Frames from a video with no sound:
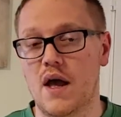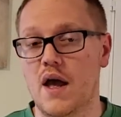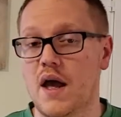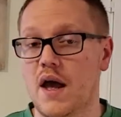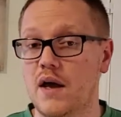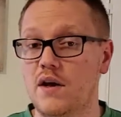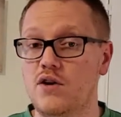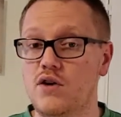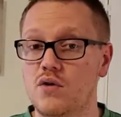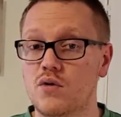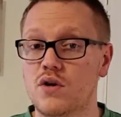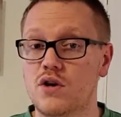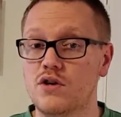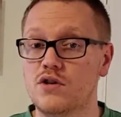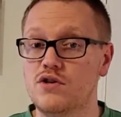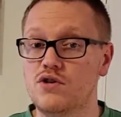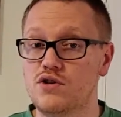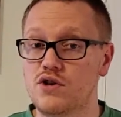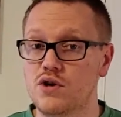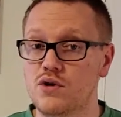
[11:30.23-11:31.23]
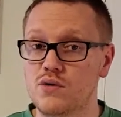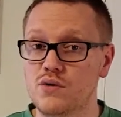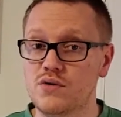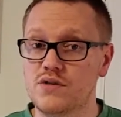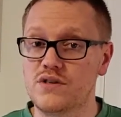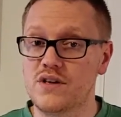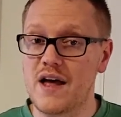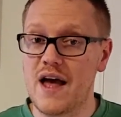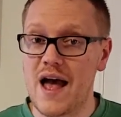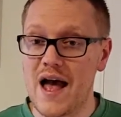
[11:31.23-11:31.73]
And you can use
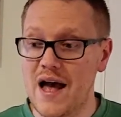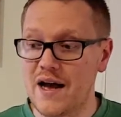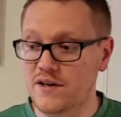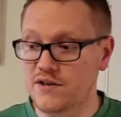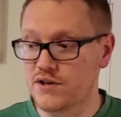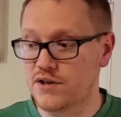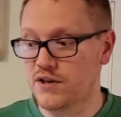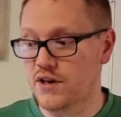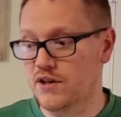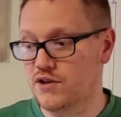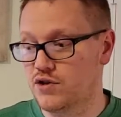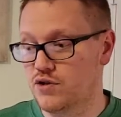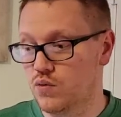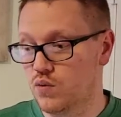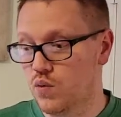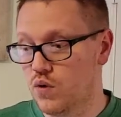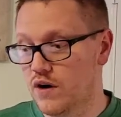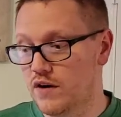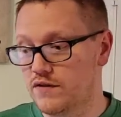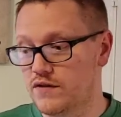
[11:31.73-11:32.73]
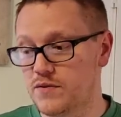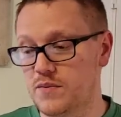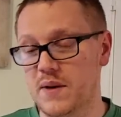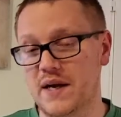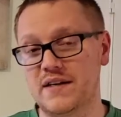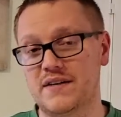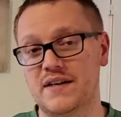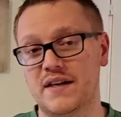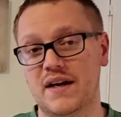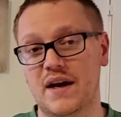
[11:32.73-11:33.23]
the action that you would have
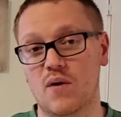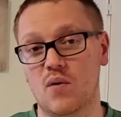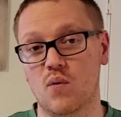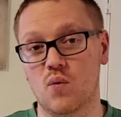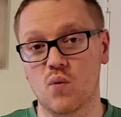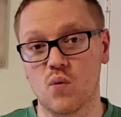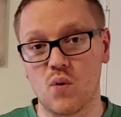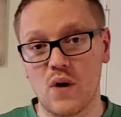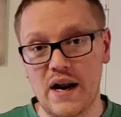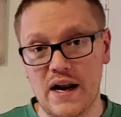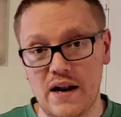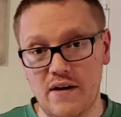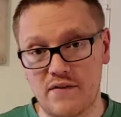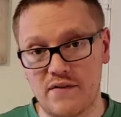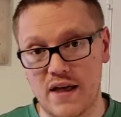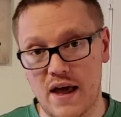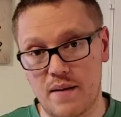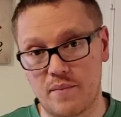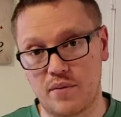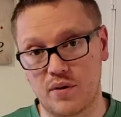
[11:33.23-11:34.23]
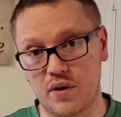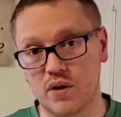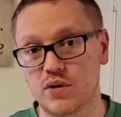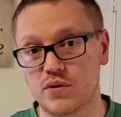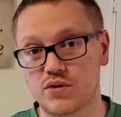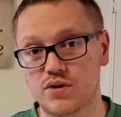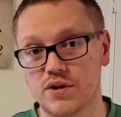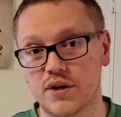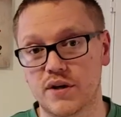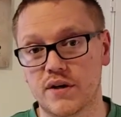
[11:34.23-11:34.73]
spent to get rid of that
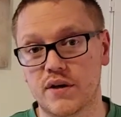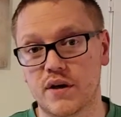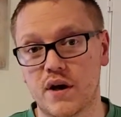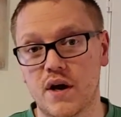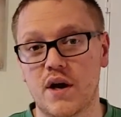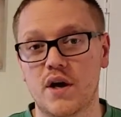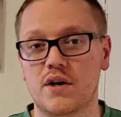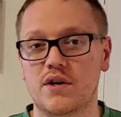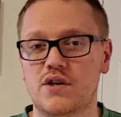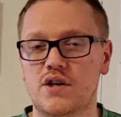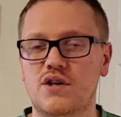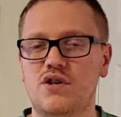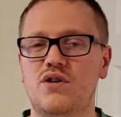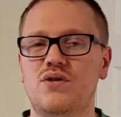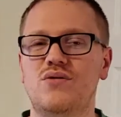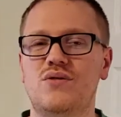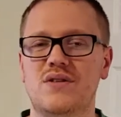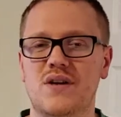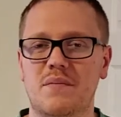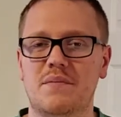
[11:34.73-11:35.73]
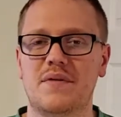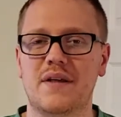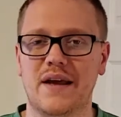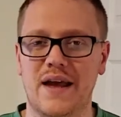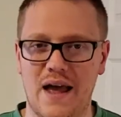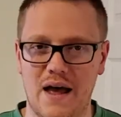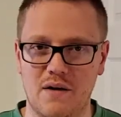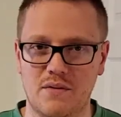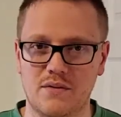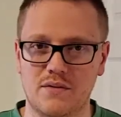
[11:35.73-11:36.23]
pollution to do something
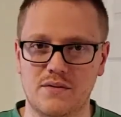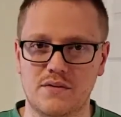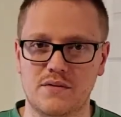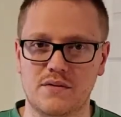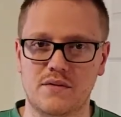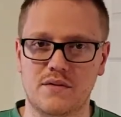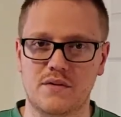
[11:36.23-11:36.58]
else.